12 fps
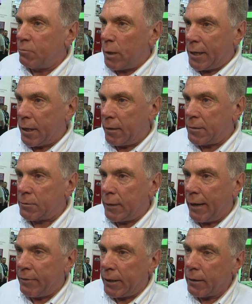of Windows. We
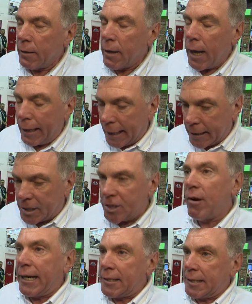have a, an energy
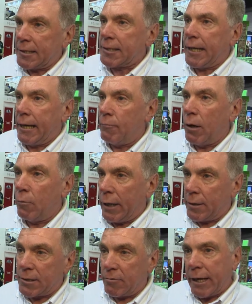rating scheme where
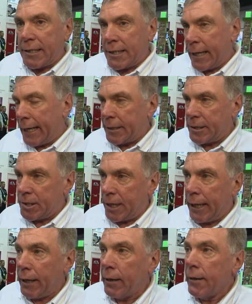Windows are rated A to
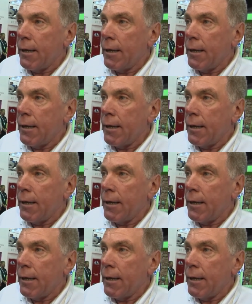G.